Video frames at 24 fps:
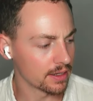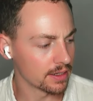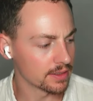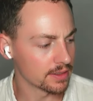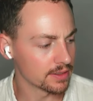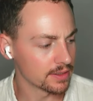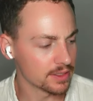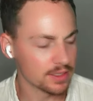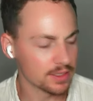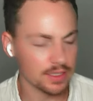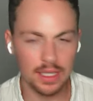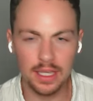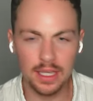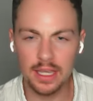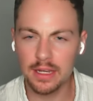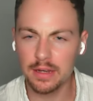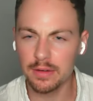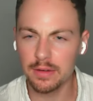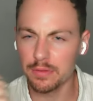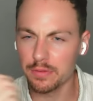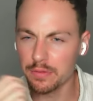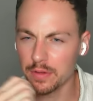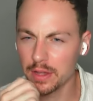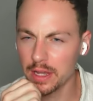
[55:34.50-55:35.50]
seed
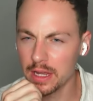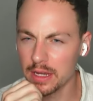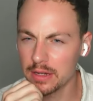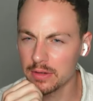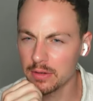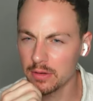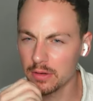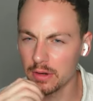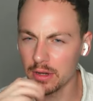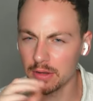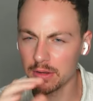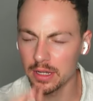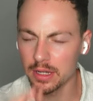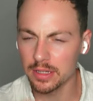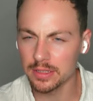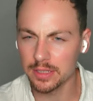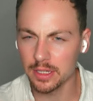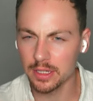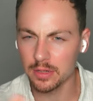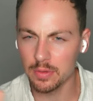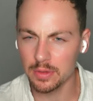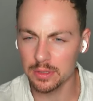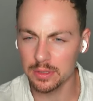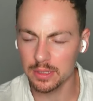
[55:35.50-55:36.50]
and feed, or a
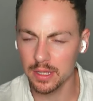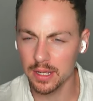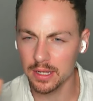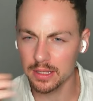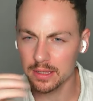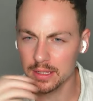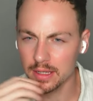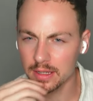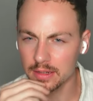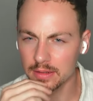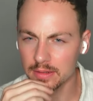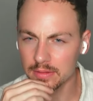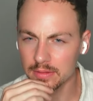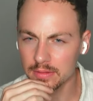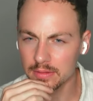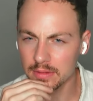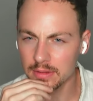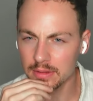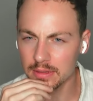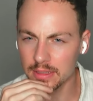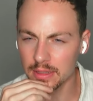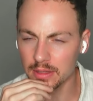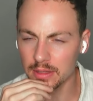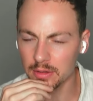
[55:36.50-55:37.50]
sequence like that.
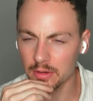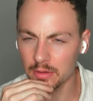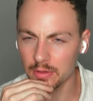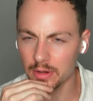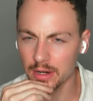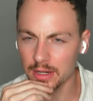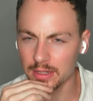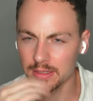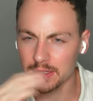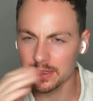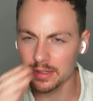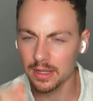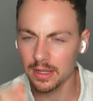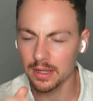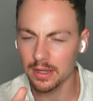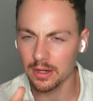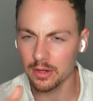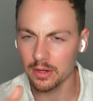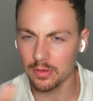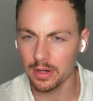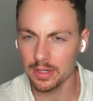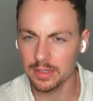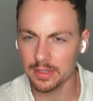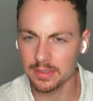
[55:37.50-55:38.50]
Is that the
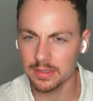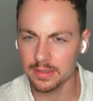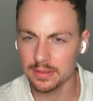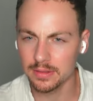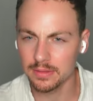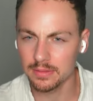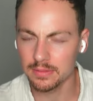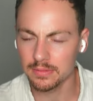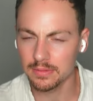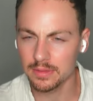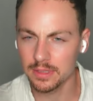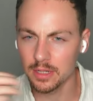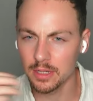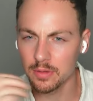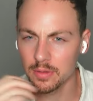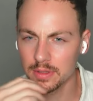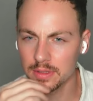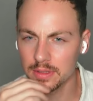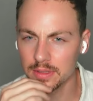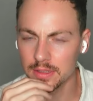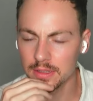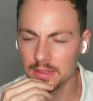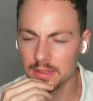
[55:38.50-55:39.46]
correct sequence?